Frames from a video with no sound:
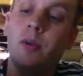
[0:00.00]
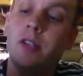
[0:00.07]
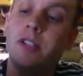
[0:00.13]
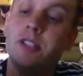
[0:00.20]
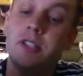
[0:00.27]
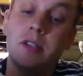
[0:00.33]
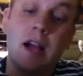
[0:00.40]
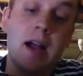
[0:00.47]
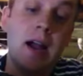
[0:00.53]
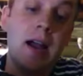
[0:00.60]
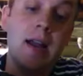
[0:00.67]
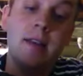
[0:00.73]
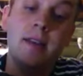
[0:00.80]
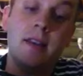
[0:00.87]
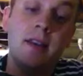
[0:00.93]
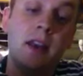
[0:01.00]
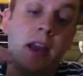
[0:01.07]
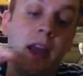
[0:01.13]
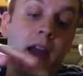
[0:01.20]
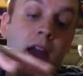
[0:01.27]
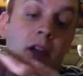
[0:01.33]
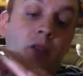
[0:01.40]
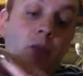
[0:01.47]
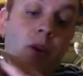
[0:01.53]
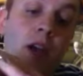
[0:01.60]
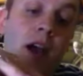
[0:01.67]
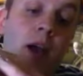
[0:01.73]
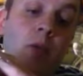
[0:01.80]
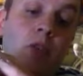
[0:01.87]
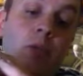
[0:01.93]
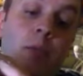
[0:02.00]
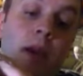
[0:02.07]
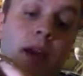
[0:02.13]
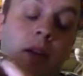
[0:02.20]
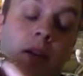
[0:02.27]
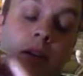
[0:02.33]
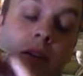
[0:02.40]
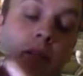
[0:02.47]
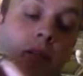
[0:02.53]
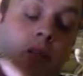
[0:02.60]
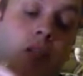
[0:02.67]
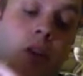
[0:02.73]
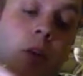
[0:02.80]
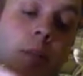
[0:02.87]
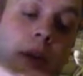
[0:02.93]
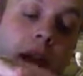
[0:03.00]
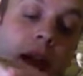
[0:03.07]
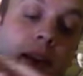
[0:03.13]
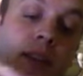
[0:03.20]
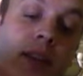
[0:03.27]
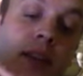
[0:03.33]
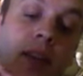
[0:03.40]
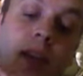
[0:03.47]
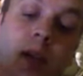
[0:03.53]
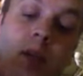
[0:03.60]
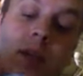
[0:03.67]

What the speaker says: which I didn't have when I was back, you know, back in the day.